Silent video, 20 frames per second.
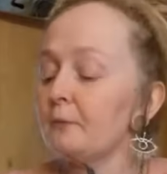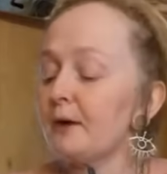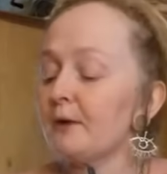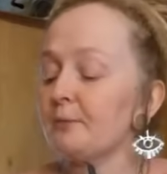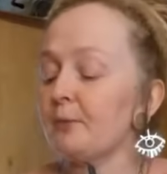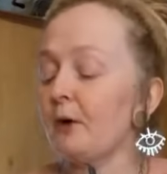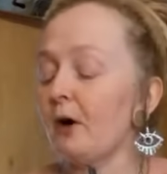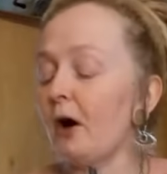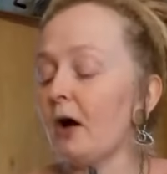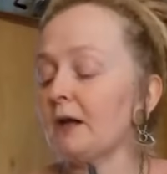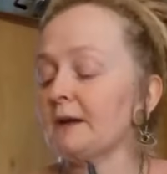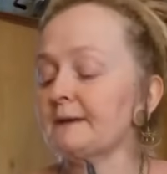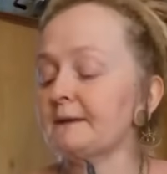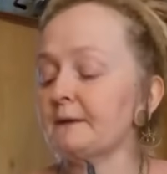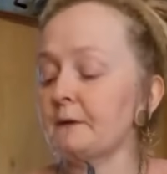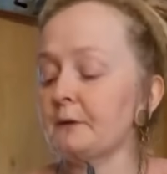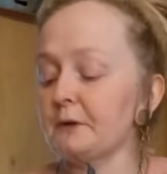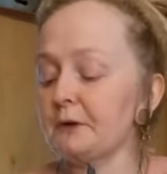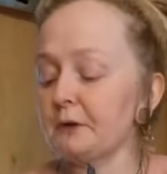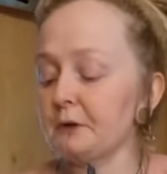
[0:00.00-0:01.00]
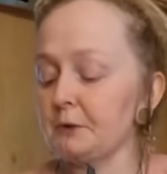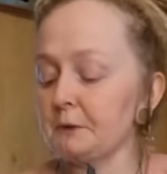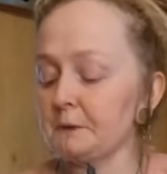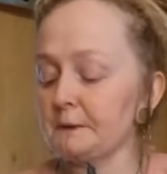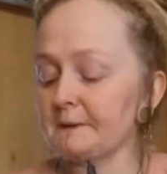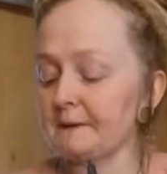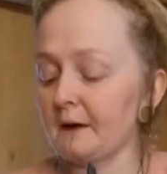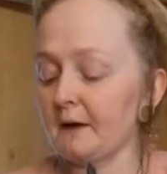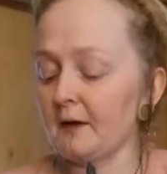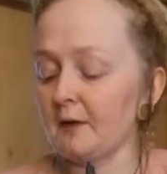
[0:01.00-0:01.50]
People also
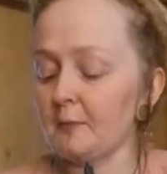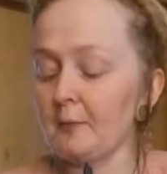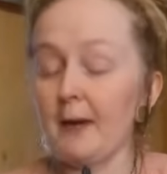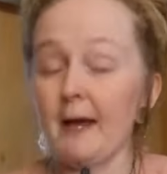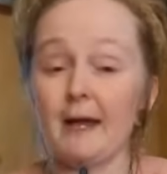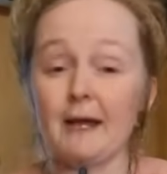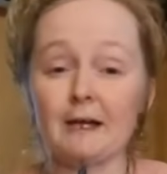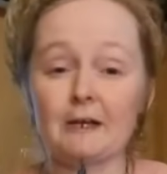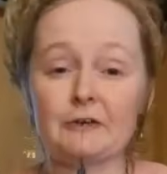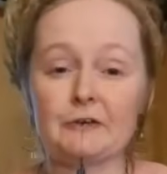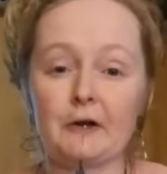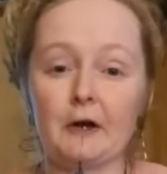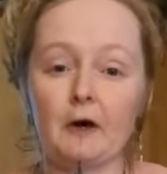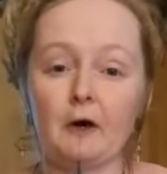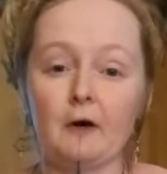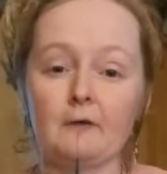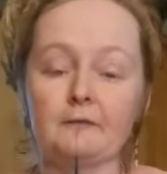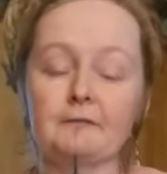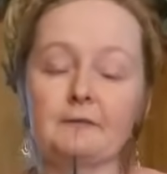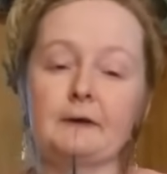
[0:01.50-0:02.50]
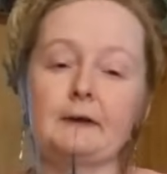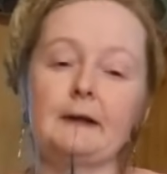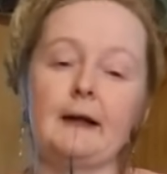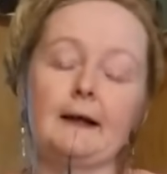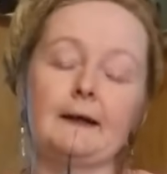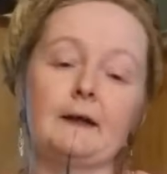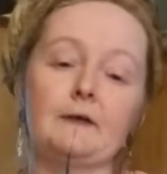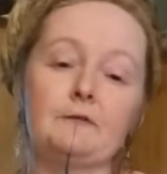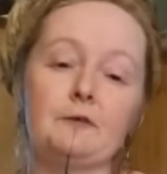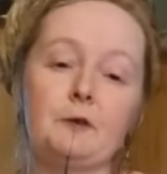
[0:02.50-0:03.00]
use eggshell for
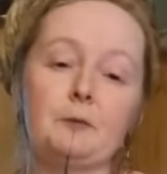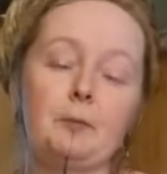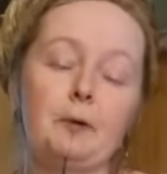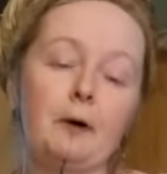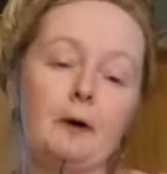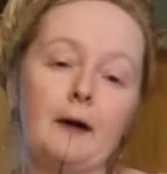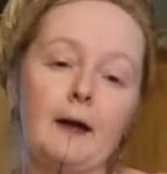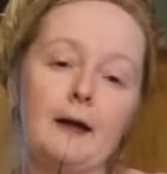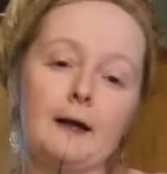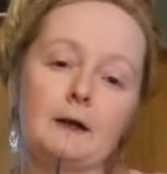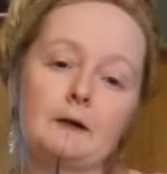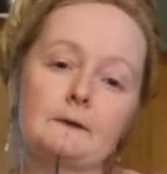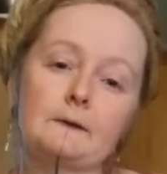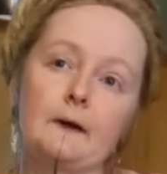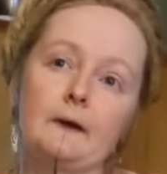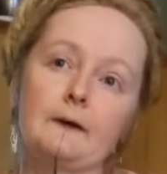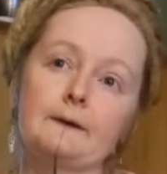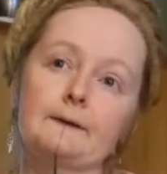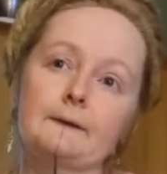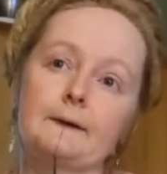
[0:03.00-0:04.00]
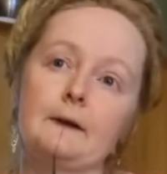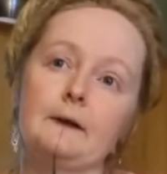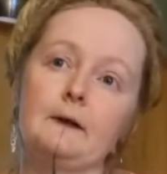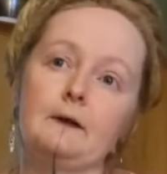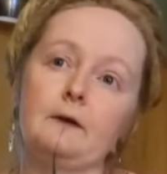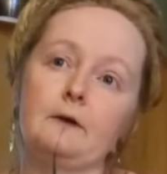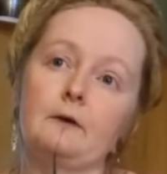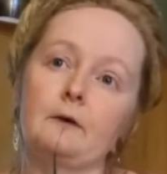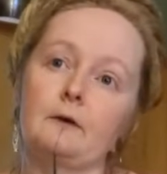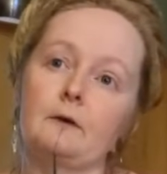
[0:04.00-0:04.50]
like, if you put eggshells
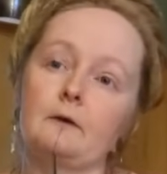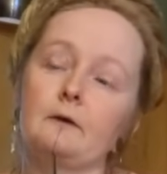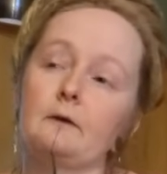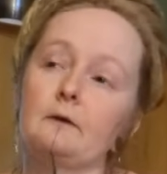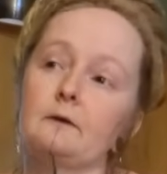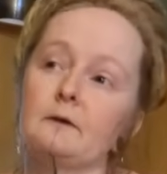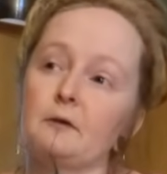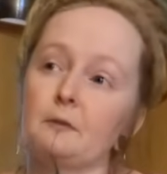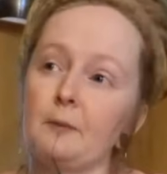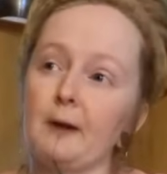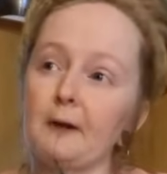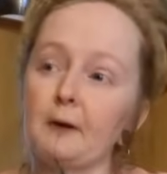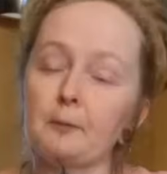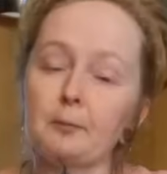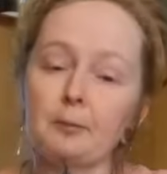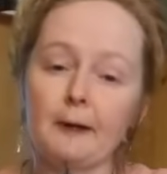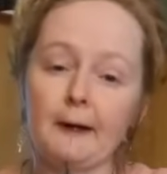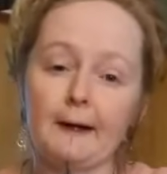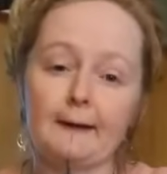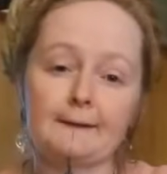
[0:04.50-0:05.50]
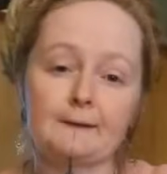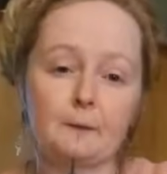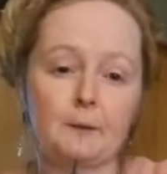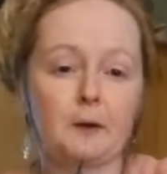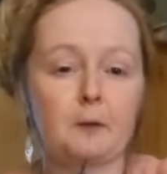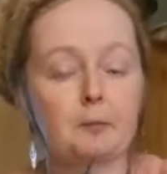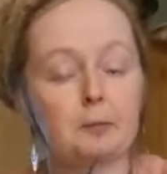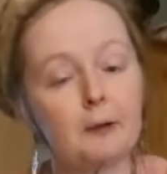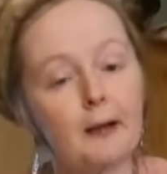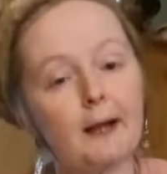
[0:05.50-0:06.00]
in your tomato plants
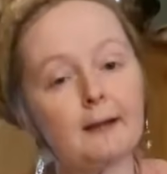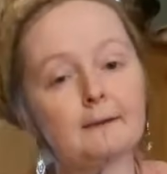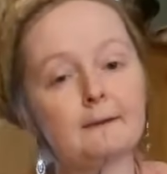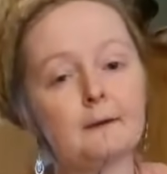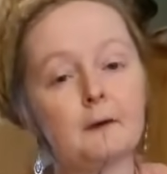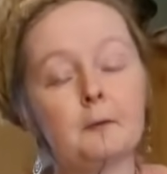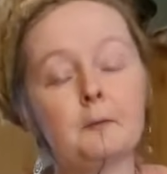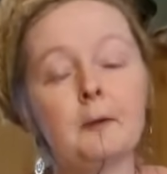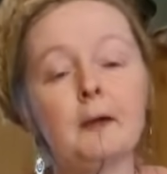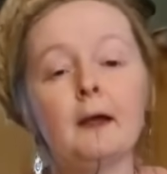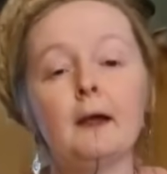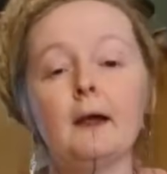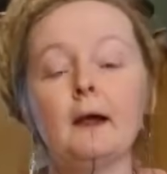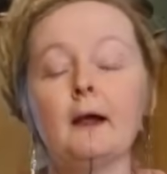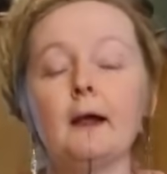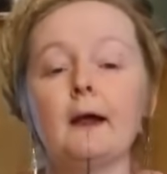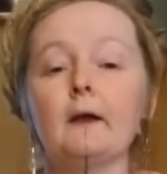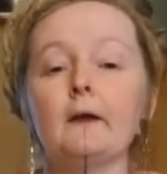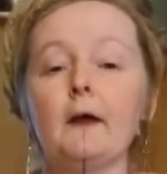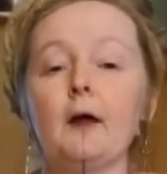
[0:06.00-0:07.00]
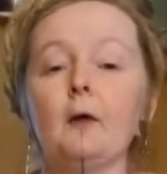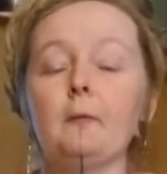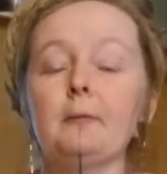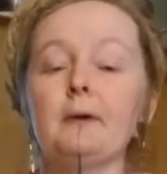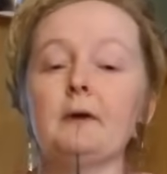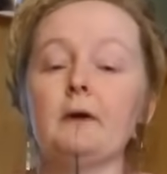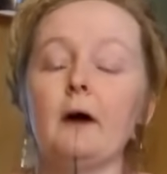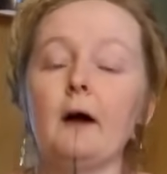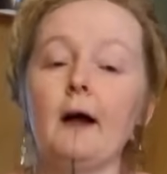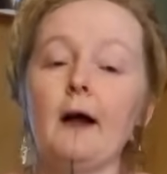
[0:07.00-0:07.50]
when you plant them, it'll help
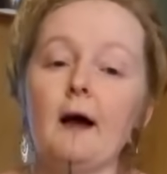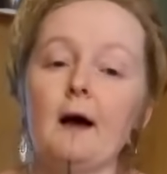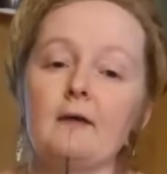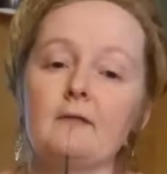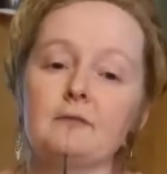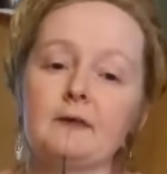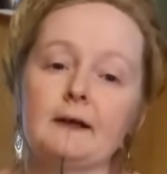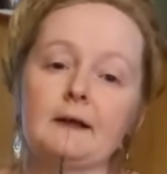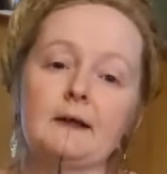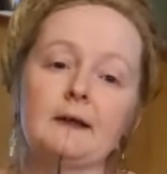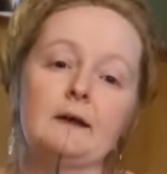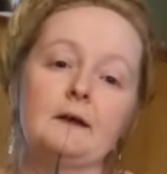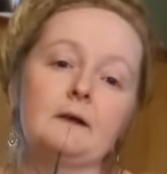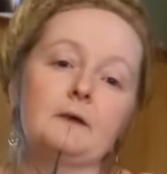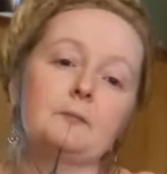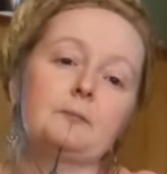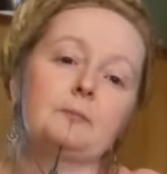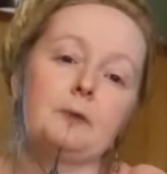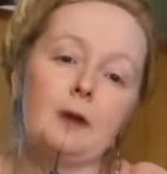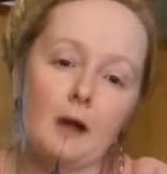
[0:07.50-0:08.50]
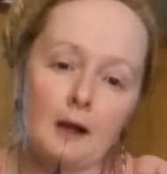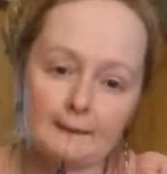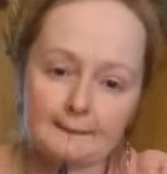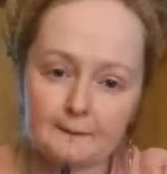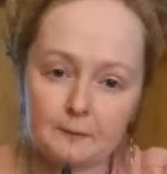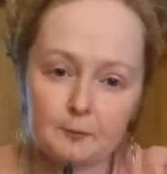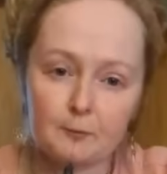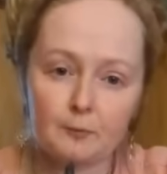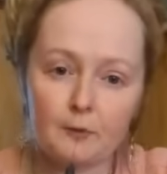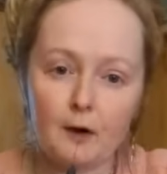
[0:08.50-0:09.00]
it not have like end
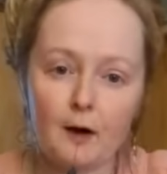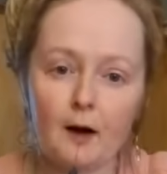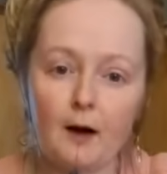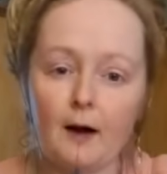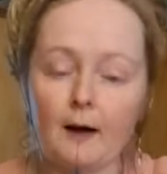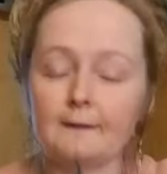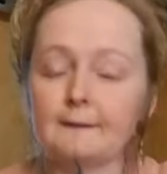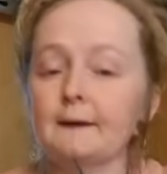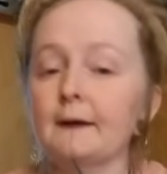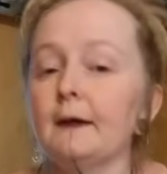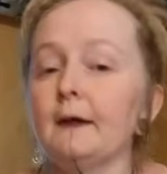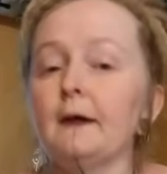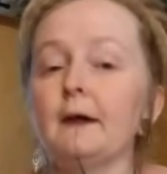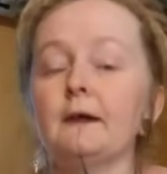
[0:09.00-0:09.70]
blossom rot.